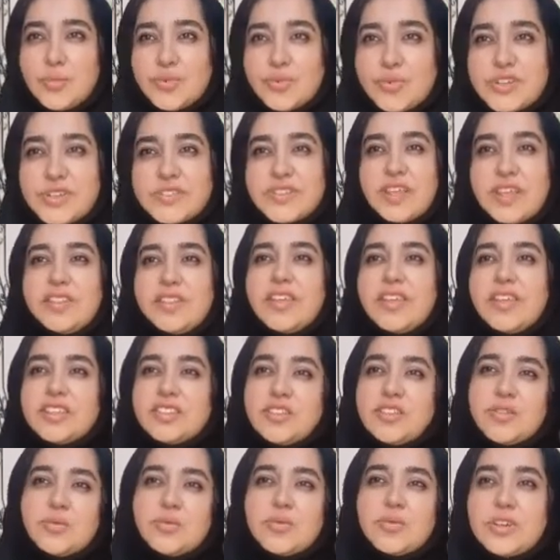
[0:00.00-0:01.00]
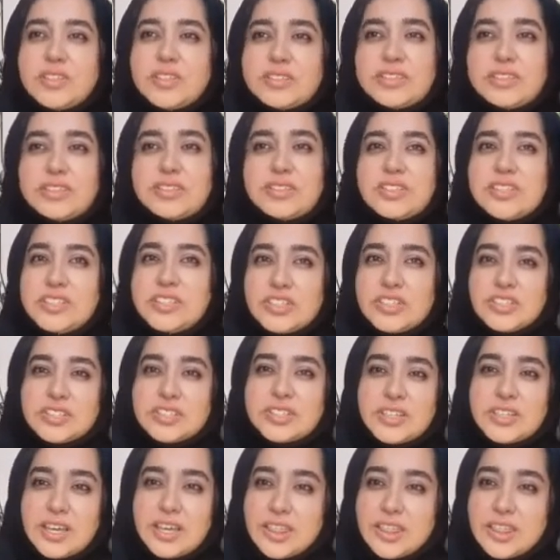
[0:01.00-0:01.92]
present that to the world and teach it,